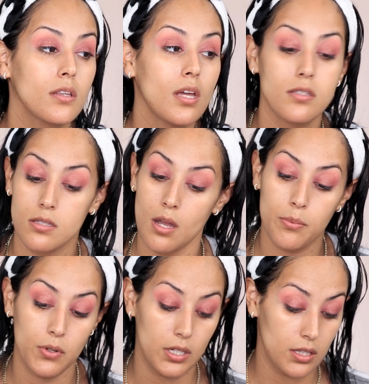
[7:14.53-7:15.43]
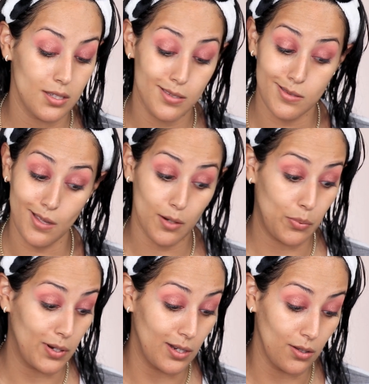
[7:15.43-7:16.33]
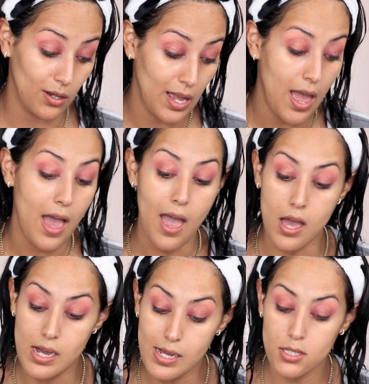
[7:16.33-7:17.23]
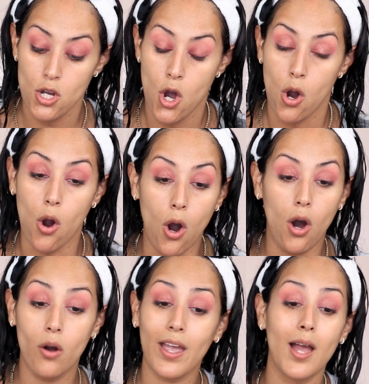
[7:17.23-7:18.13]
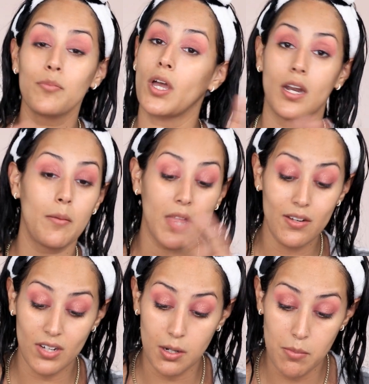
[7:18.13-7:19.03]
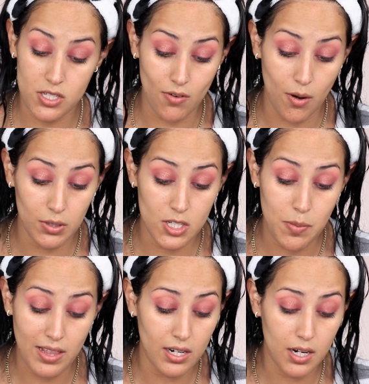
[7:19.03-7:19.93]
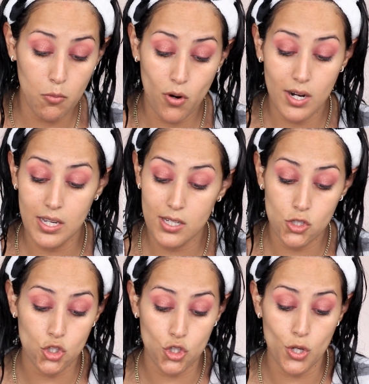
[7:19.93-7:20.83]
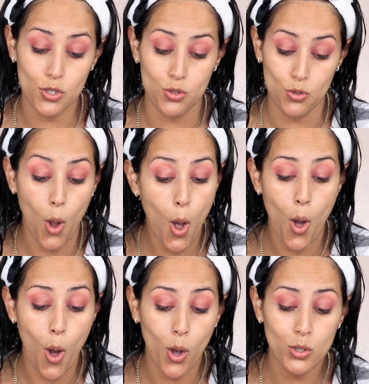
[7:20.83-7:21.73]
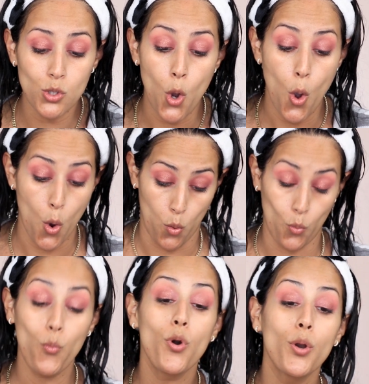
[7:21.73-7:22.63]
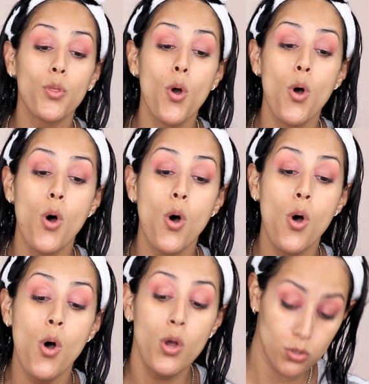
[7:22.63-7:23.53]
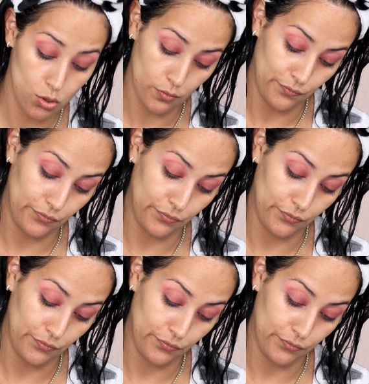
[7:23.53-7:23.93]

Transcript: That's not pretty. This is not a pretty look at all. Okay, I'm done. I'm not even gonna mess around with this palette anymore. It's just not worth it.